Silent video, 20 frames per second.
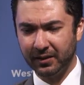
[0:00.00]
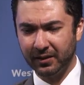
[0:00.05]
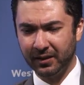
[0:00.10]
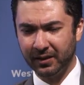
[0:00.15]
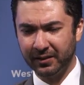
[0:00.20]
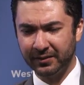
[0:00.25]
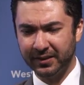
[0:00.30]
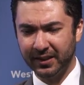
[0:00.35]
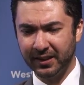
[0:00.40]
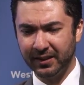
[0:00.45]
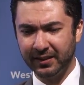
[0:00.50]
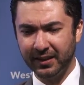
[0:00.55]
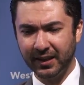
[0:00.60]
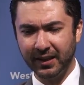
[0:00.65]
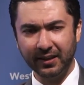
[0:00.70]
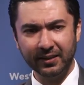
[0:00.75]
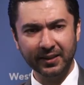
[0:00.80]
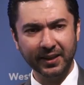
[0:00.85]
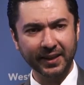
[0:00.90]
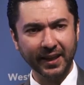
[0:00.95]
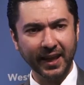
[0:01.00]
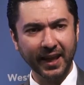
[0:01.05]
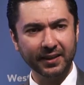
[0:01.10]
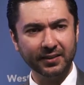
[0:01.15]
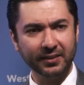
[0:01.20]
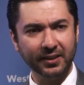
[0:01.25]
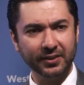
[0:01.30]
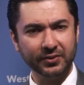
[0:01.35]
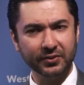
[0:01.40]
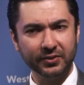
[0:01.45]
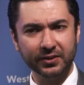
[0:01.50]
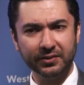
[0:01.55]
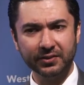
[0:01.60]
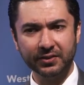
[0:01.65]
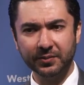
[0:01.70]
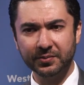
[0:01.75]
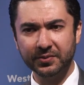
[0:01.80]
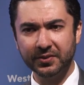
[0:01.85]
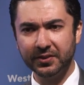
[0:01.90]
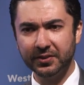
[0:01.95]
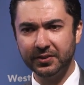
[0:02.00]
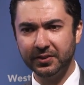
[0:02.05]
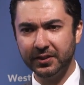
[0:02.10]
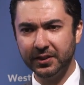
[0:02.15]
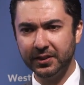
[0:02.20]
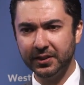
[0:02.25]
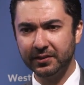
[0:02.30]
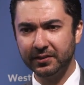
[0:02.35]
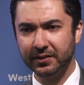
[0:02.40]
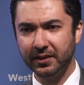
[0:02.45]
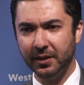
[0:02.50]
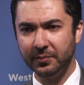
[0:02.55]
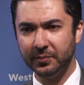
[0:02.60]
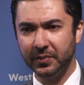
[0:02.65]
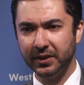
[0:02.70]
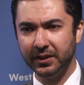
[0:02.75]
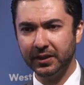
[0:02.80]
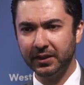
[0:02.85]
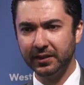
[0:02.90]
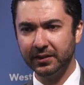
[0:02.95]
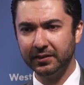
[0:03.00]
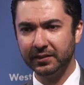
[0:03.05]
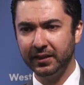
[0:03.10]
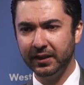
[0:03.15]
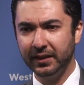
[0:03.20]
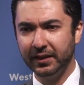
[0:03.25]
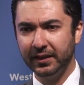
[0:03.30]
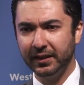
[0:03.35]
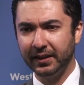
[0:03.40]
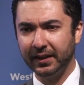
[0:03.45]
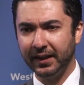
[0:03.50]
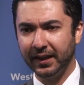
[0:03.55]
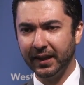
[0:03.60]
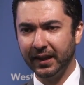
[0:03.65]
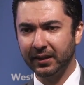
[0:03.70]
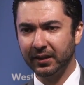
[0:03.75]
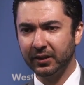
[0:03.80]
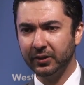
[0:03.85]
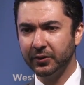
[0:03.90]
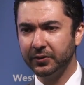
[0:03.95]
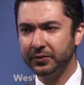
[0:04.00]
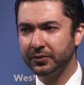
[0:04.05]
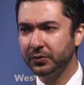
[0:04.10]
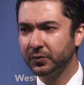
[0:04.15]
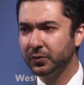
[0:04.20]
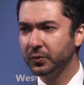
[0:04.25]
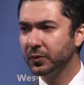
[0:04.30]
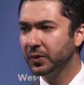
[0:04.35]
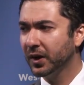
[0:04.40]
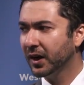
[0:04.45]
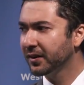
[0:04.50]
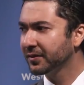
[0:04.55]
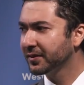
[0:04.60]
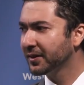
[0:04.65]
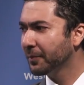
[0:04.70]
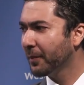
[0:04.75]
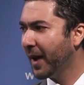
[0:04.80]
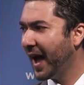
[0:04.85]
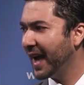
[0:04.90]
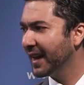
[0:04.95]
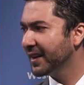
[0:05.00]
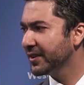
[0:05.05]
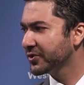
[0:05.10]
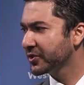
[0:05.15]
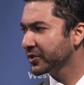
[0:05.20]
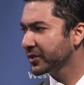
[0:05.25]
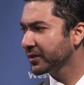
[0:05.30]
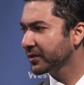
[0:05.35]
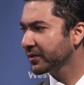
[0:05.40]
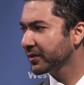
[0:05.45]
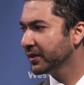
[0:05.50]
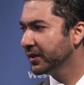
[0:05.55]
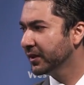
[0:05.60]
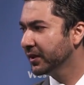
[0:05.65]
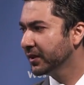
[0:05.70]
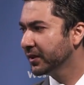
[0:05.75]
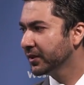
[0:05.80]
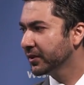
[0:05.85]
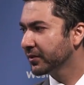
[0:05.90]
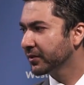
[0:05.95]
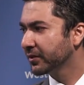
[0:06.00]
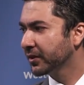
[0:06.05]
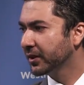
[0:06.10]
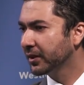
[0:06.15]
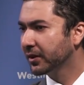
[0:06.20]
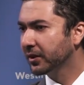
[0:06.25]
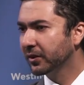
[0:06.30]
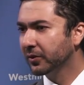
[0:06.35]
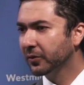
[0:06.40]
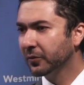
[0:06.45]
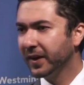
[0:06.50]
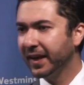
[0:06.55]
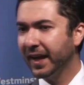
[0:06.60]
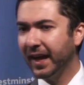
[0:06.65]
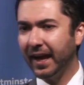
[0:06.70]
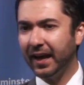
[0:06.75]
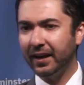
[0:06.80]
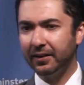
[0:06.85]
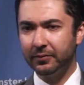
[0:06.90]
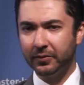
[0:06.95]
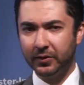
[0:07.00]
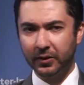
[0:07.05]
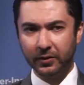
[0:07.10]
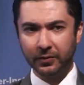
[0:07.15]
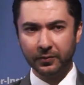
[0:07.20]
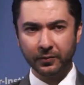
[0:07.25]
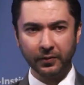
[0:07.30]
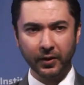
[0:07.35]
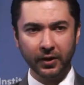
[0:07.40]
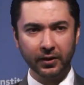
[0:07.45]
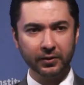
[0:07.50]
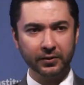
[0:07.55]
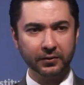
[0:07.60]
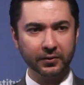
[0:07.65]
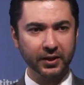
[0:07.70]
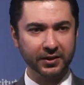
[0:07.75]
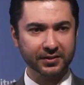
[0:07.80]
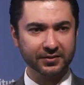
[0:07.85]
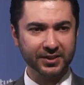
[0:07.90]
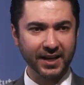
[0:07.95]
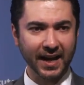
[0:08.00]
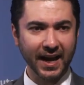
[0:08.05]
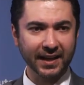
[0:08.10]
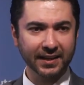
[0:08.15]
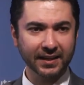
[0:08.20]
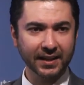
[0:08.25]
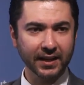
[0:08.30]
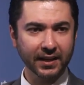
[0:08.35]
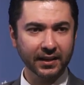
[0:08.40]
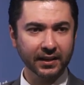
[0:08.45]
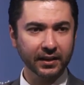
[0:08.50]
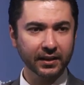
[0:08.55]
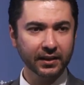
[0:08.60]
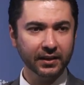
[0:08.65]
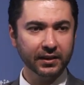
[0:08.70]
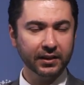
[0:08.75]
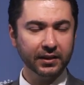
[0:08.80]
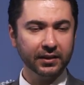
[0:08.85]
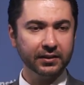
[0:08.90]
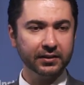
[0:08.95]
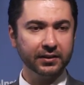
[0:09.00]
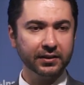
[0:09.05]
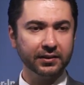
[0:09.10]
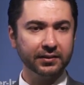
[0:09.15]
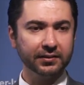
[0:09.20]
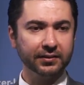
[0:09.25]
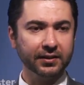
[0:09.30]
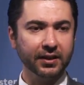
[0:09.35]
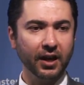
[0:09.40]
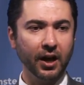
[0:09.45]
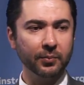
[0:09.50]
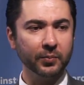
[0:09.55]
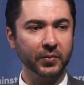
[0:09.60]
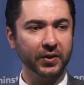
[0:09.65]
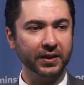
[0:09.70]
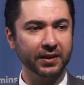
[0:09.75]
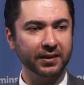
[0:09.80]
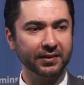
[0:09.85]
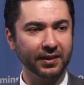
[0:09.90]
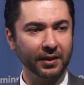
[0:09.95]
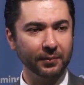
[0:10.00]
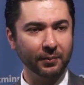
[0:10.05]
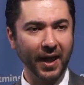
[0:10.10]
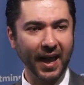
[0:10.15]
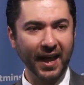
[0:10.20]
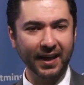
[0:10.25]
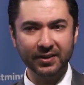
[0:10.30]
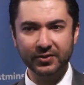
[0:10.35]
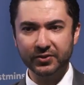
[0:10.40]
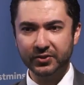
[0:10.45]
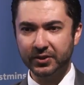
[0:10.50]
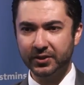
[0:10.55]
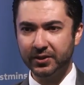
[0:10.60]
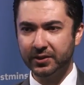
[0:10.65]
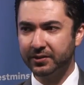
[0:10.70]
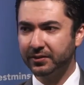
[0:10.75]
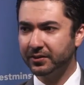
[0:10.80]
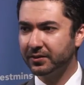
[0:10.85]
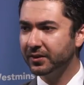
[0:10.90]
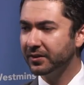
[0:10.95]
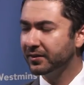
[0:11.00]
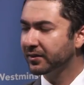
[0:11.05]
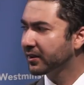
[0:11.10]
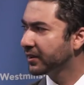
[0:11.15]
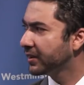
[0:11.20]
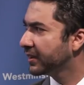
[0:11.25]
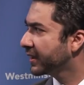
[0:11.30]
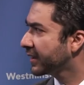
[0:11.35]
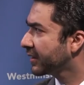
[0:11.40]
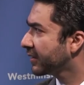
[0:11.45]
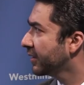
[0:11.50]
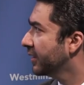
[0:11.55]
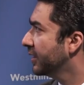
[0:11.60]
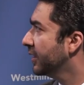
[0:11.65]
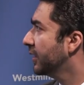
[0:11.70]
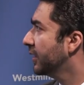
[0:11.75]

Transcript: until now, like 800 subsidiaries, companies, and close to 2,000 managers. So we are tracking these companies and managers. These are like,